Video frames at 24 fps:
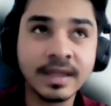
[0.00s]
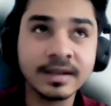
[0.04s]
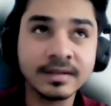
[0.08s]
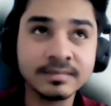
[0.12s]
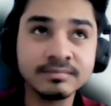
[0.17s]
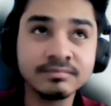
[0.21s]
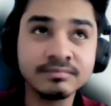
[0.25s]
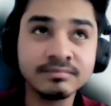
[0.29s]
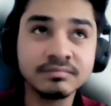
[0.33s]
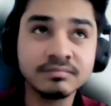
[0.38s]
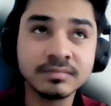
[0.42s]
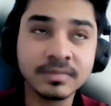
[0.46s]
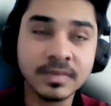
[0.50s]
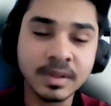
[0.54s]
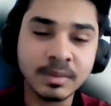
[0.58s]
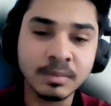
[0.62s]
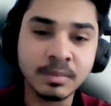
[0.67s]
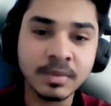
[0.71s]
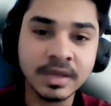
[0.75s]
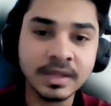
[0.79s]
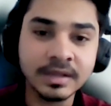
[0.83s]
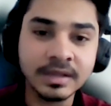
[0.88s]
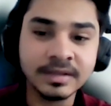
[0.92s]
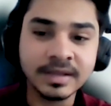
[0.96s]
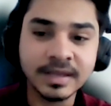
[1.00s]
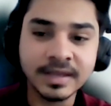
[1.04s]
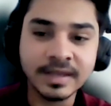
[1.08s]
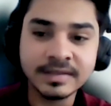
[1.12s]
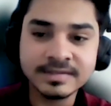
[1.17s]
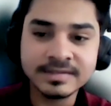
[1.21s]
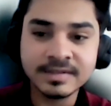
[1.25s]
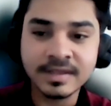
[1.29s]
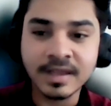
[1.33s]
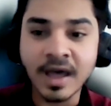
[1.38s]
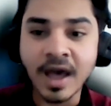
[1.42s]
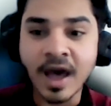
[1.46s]

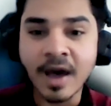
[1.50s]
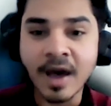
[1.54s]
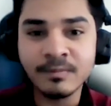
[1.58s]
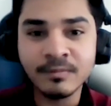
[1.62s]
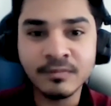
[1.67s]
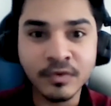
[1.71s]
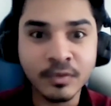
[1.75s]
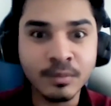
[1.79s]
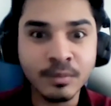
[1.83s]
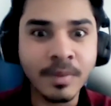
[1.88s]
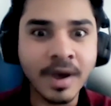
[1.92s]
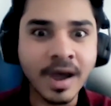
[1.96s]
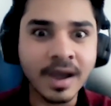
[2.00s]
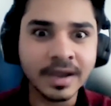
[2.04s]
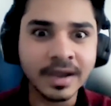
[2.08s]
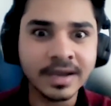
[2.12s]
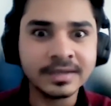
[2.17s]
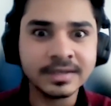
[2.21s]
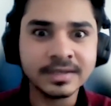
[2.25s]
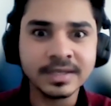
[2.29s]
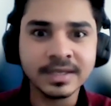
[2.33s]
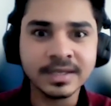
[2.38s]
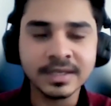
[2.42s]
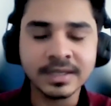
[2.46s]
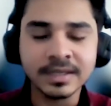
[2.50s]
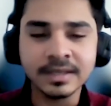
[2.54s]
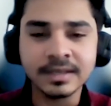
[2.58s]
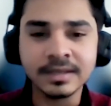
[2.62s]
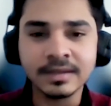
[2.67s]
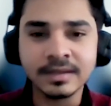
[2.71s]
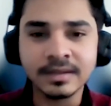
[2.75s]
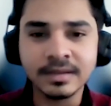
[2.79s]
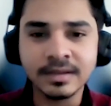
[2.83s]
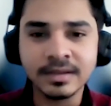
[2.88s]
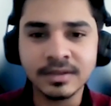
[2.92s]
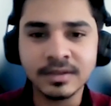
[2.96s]
it's hub for
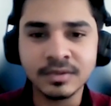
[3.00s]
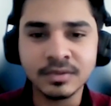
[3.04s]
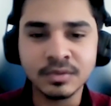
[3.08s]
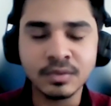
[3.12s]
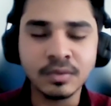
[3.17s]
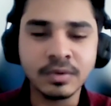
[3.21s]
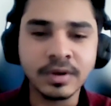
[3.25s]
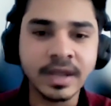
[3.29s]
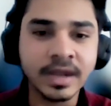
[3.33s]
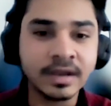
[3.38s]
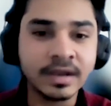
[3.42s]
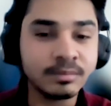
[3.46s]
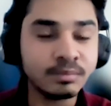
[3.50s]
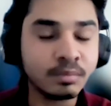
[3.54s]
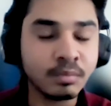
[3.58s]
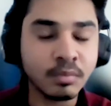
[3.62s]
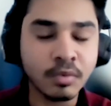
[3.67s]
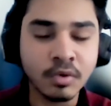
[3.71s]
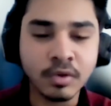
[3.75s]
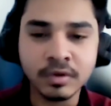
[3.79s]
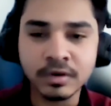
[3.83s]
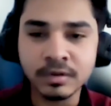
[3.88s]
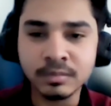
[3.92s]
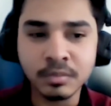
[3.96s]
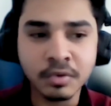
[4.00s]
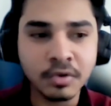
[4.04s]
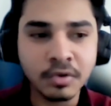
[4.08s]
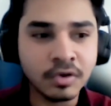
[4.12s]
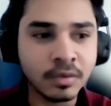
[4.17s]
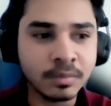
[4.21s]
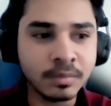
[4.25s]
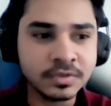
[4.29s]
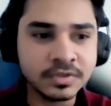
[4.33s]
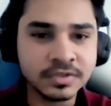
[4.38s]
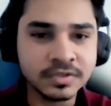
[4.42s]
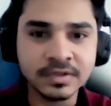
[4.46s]
marketing. You'll get more and
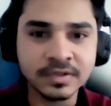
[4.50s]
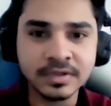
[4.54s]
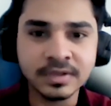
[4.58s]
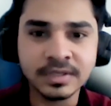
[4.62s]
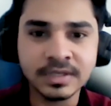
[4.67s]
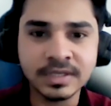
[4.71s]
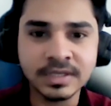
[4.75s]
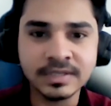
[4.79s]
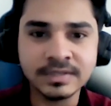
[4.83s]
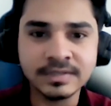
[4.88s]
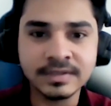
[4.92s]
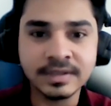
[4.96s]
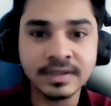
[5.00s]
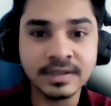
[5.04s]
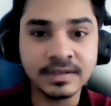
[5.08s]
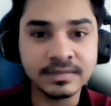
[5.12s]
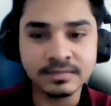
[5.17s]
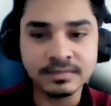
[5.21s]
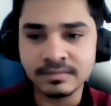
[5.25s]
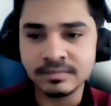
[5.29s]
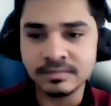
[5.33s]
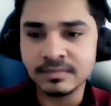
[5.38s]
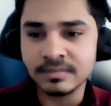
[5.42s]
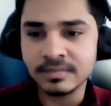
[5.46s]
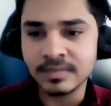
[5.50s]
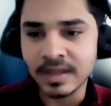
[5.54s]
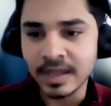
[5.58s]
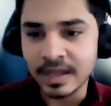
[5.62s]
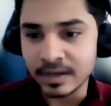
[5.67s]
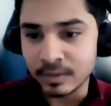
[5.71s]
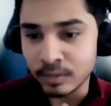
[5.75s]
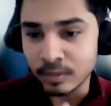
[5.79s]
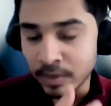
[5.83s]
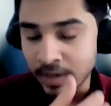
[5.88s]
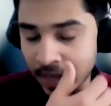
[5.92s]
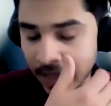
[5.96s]
more opportunities than
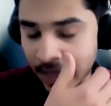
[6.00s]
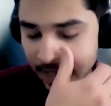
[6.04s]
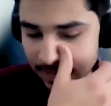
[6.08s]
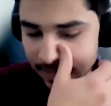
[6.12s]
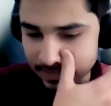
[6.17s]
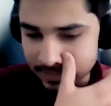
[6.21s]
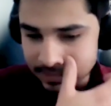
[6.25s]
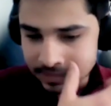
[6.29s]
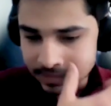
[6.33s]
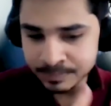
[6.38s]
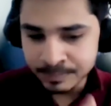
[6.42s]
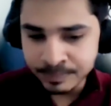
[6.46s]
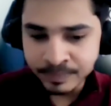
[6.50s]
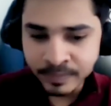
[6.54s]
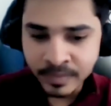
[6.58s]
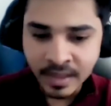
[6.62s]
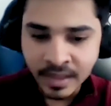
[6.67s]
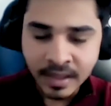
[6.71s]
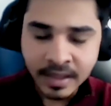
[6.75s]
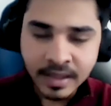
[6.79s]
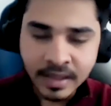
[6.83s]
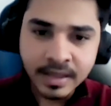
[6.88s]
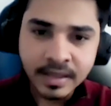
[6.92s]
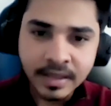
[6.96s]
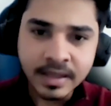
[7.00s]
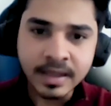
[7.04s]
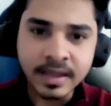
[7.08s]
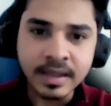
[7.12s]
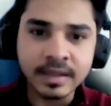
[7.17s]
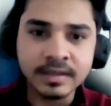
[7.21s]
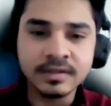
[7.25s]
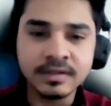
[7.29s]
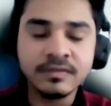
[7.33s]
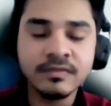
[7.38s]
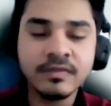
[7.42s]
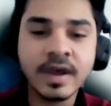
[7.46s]
anywhere else,
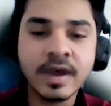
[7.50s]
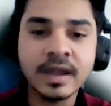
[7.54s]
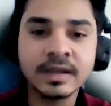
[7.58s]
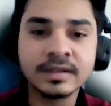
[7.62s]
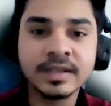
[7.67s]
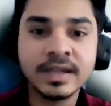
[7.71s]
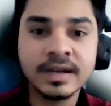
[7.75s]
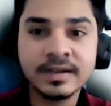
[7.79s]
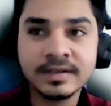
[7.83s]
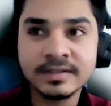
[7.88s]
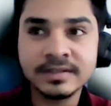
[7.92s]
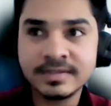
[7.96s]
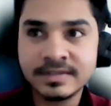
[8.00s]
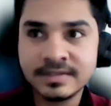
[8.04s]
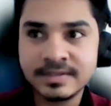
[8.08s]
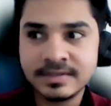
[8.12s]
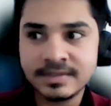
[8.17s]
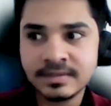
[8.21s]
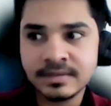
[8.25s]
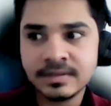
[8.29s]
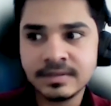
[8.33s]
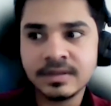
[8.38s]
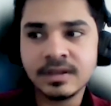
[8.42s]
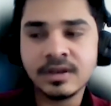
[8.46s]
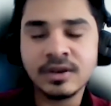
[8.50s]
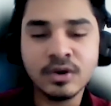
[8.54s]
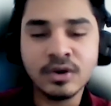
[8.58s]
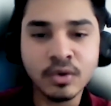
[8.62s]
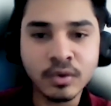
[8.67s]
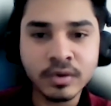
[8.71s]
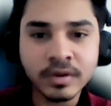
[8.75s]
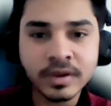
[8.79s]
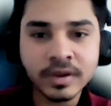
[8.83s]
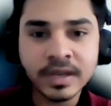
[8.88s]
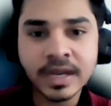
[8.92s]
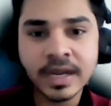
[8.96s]
and the fact that it's
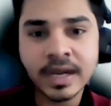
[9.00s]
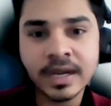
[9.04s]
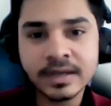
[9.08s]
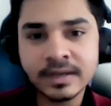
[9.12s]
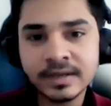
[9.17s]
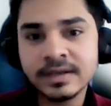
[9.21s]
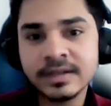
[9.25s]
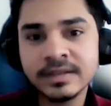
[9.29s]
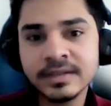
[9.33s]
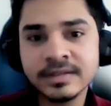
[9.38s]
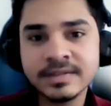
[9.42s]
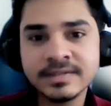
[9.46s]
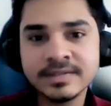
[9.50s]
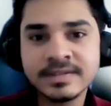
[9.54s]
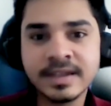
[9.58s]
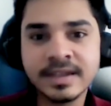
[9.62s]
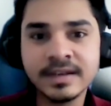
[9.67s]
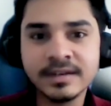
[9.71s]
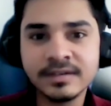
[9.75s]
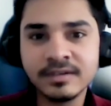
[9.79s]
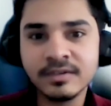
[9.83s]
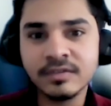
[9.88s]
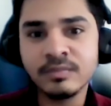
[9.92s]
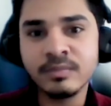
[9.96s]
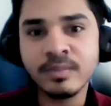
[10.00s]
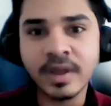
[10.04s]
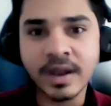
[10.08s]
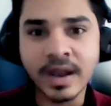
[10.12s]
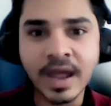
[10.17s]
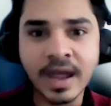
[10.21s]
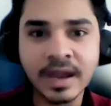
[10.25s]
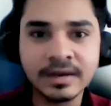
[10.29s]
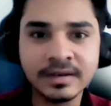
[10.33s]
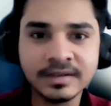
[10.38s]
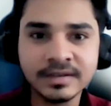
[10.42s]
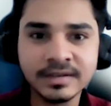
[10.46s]
located in the center of
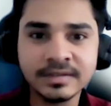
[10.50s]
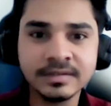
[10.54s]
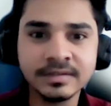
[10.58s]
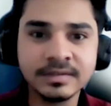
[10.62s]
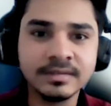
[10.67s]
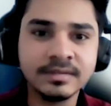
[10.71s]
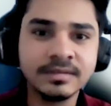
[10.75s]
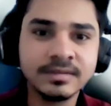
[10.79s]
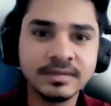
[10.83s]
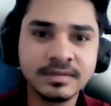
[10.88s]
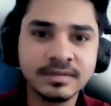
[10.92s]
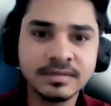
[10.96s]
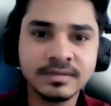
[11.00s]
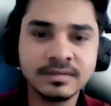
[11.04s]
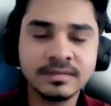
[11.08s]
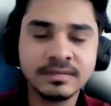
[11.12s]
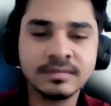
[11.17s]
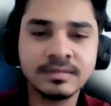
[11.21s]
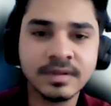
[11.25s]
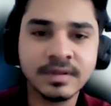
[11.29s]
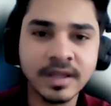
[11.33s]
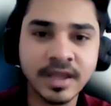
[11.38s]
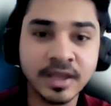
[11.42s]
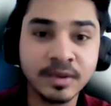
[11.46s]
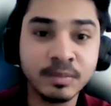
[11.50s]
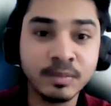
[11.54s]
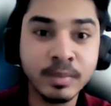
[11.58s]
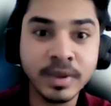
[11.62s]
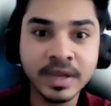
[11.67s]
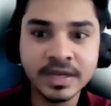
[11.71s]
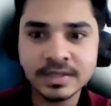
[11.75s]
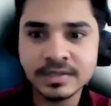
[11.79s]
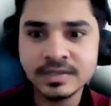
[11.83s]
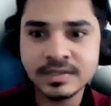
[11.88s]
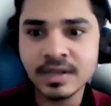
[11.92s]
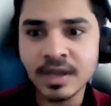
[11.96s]
Manhattan, like
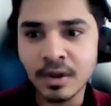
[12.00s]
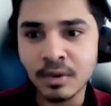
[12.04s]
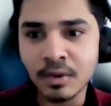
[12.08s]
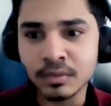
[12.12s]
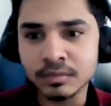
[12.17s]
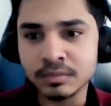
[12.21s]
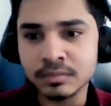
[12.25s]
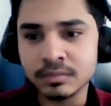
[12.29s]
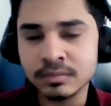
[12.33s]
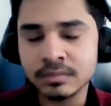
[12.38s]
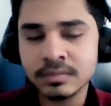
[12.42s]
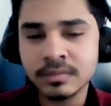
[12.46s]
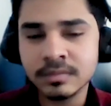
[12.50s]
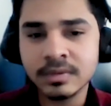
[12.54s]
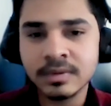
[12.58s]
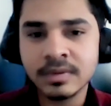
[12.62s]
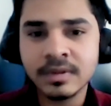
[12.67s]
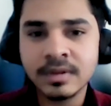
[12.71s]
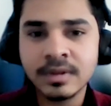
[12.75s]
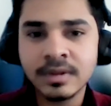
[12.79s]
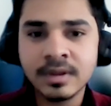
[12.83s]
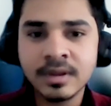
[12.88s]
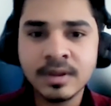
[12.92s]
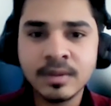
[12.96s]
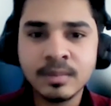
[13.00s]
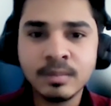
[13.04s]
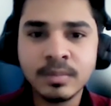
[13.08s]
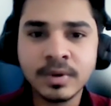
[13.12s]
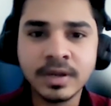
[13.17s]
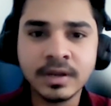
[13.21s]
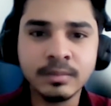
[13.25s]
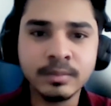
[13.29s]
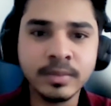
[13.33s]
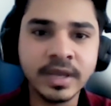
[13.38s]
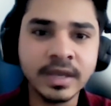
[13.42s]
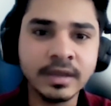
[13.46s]
Midtown,
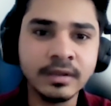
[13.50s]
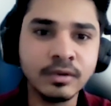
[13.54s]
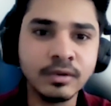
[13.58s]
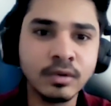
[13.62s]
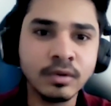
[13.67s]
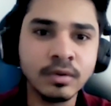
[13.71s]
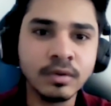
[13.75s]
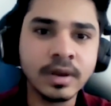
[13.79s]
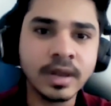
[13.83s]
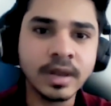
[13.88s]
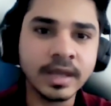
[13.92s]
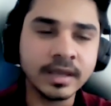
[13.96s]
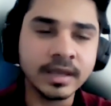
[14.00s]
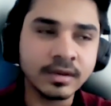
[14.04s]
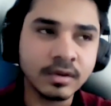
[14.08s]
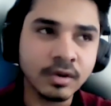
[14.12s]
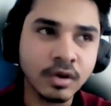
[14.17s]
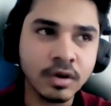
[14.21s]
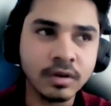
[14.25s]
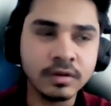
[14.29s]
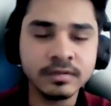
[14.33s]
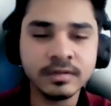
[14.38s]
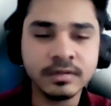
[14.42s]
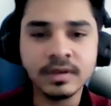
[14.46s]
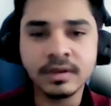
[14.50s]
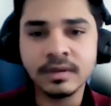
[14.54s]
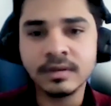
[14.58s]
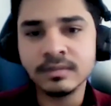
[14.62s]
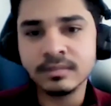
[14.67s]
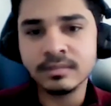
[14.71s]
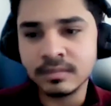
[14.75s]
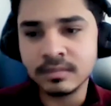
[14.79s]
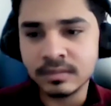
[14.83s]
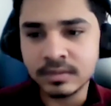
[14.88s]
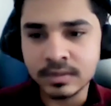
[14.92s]
play a big role. Like all the